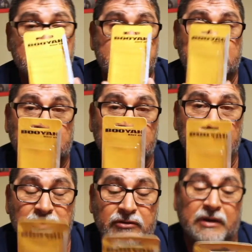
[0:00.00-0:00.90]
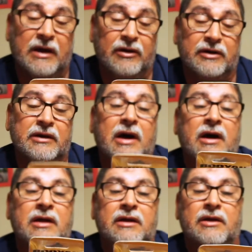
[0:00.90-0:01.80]
jig. It
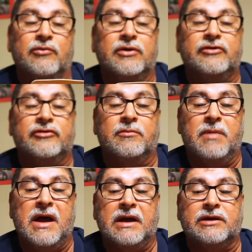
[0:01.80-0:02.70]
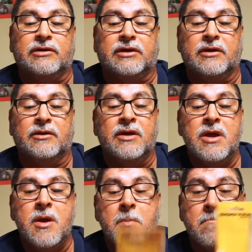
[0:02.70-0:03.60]
reads in the back. You can
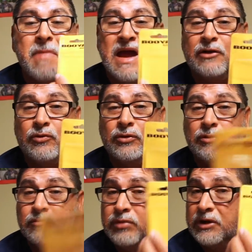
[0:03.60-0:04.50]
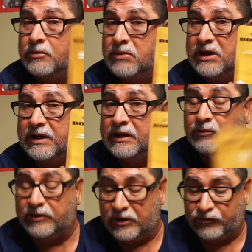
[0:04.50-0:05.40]
bankroll, bring your money in
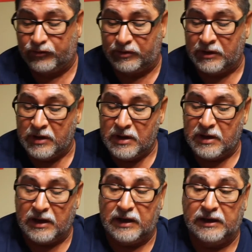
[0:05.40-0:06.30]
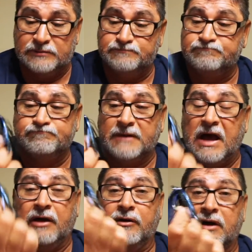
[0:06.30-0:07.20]
with this one. I
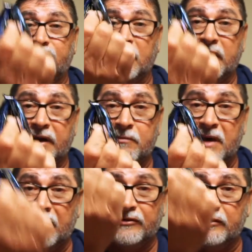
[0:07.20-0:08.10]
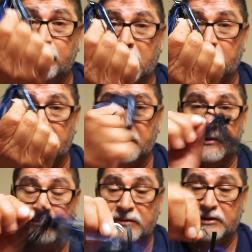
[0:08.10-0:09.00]
don't know. I've caught a lot of bass and never brought money
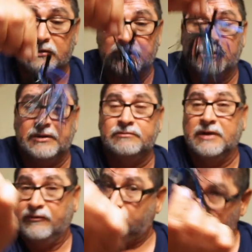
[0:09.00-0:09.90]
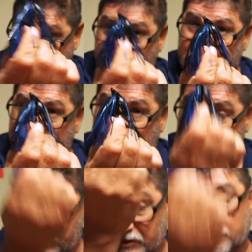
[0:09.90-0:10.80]
in. But anyway, spent
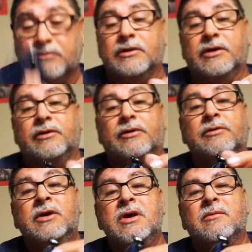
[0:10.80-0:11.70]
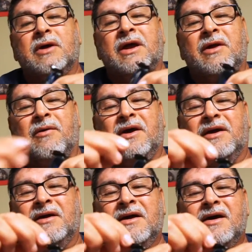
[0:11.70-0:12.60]
money. But there you go. But
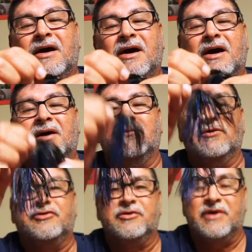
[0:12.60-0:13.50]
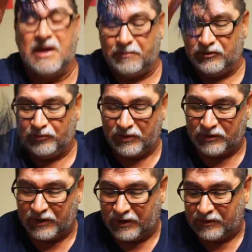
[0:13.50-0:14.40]
anyway, we'll see what happens
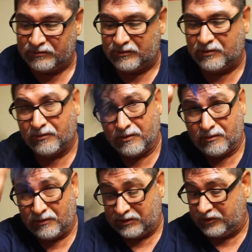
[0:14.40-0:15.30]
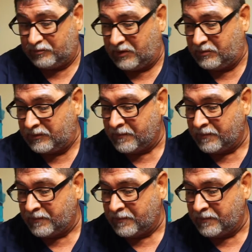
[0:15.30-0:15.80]
with this pup.